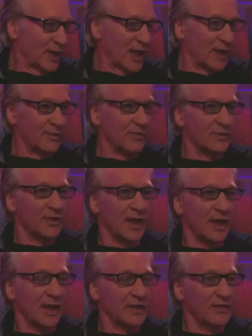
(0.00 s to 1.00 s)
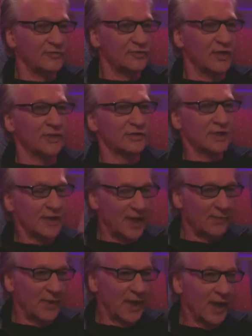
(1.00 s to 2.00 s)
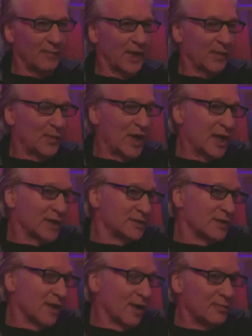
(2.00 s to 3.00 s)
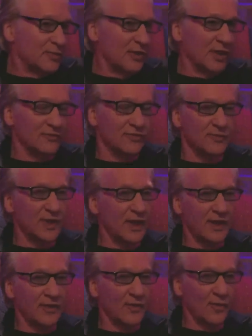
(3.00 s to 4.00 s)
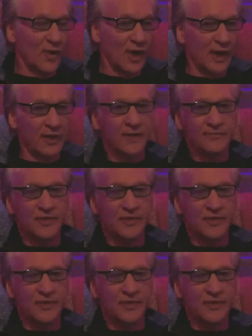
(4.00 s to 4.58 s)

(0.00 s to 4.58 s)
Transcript: Like, like I love drugs that get me up. Like pot is an up drug for me. I don't know why.